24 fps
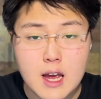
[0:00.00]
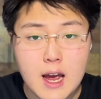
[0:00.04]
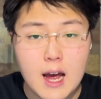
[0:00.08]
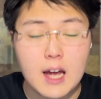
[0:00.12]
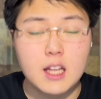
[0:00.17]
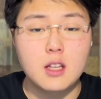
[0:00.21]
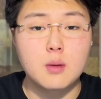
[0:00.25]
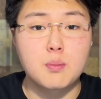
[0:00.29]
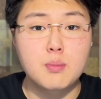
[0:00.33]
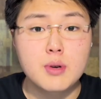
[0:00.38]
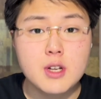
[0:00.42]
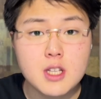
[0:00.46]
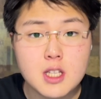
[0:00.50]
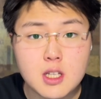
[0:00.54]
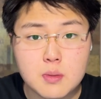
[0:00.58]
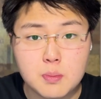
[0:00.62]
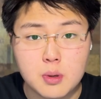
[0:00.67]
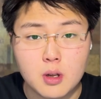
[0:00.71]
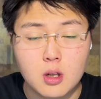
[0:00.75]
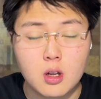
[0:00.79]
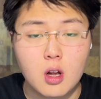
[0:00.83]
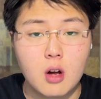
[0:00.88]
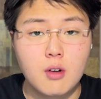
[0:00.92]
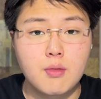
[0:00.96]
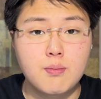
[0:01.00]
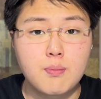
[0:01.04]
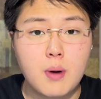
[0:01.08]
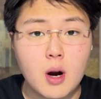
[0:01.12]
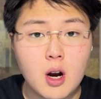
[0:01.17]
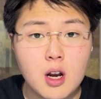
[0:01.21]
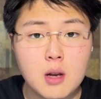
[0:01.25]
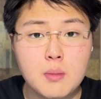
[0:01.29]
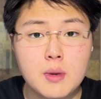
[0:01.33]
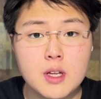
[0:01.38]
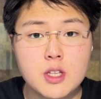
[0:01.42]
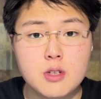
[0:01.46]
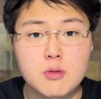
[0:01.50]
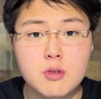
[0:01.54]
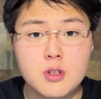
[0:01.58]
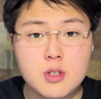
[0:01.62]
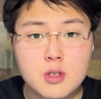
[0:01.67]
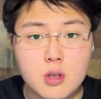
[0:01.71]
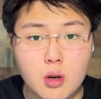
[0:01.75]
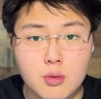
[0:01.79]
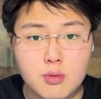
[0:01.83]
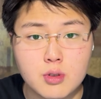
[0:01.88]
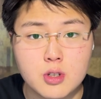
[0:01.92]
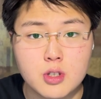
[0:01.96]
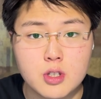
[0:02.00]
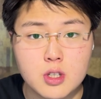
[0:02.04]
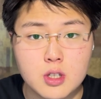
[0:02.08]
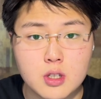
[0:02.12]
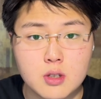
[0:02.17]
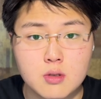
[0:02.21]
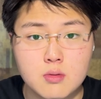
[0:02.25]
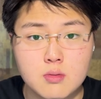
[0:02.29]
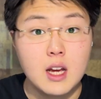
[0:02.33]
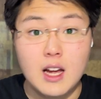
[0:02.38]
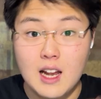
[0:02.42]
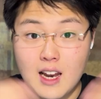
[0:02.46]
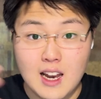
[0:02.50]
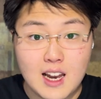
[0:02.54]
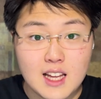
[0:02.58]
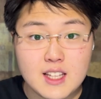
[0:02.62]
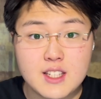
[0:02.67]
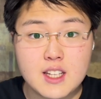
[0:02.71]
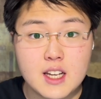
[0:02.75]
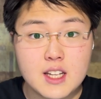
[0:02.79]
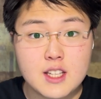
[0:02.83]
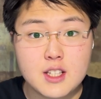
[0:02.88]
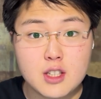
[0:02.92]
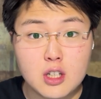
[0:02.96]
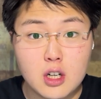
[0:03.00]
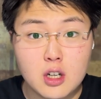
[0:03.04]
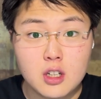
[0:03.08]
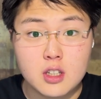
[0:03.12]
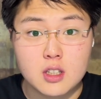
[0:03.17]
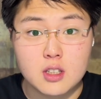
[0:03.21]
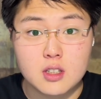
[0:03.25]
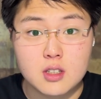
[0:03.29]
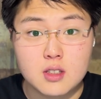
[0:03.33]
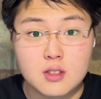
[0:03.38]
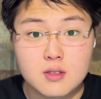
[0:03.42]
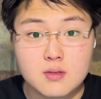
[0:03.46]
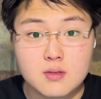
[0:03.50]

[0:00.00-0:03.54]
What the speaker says: and the principle of parliamentary sovereignty. Let's get started.